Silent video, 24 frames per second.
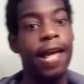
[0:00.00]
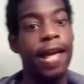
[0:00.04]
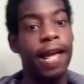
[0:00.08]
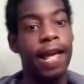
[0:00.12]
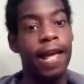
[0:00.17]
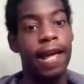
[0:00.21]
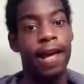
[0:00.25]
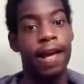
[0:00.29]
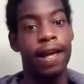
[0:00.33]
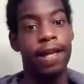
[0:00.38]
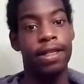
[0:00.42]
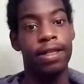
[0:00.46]

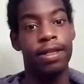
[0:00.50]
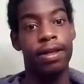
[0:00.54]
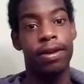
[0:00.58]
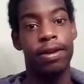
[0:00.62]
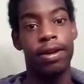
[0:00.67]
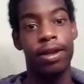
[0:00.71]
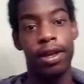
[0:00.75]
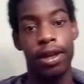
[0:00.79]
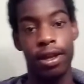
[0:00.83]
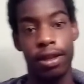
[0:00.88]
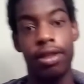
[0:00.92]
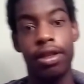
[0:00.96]
And
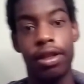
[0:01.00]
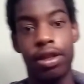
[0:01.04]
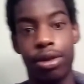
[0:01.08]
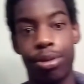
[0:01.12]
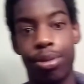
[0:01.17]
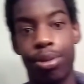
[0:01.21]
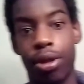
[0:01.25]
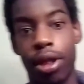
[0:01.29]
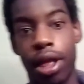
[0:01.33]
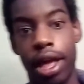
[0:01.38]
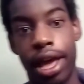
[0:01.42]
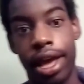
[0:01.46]
in
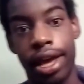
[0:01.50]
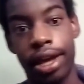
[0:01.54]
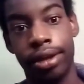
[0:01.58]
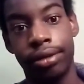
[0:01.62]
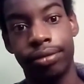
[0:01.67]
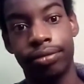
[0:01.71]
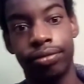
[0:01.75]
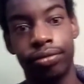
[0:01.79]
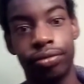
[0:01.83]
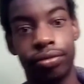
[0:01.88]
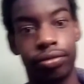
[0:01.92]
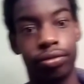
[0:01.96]
this
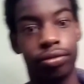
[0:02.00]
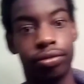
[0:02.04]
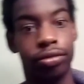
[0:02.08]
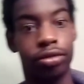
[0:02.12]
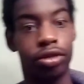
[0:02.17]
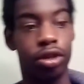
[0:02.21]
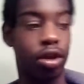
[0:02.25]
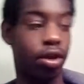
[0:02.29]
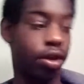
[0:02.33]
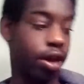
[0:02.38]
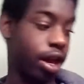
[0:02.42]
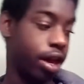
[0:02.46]
play,
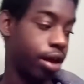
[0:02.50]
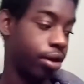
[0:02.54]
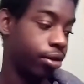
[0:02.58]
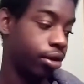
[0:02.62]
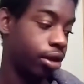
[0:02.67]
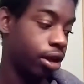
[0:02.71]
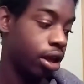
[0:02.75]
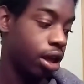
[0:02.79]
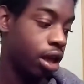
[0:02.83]
okay,